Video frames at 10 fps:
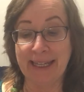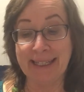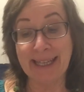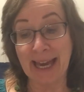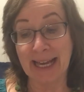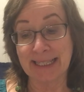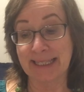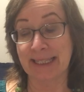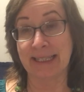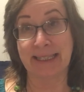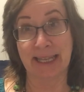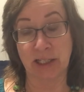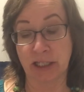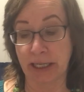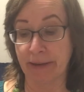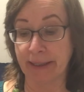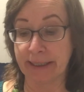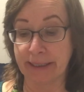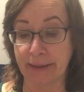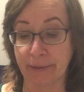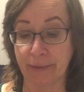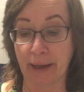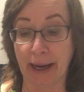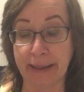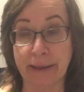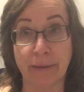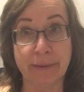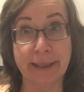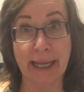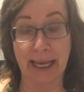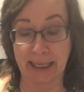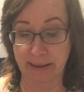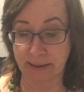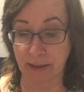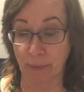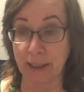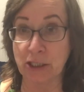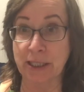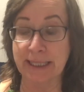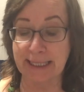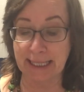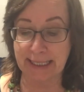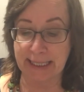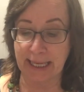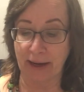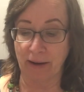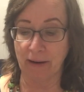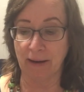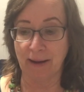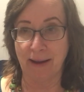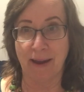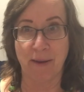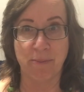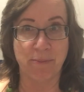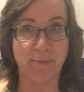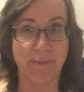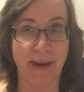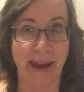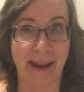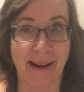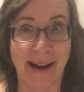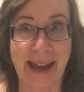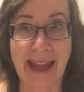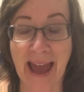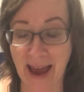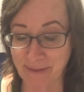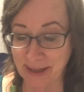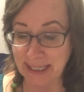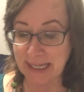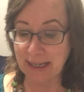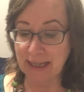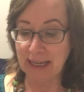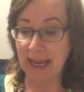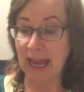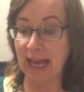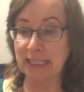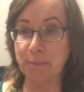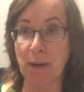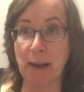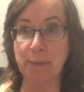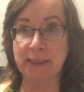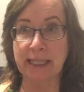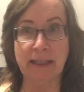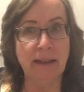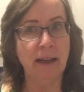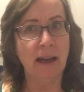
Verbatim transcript: Yes, said Cherry Sue. I don't knit, so it just sits there. May I have it? asked Poppleton.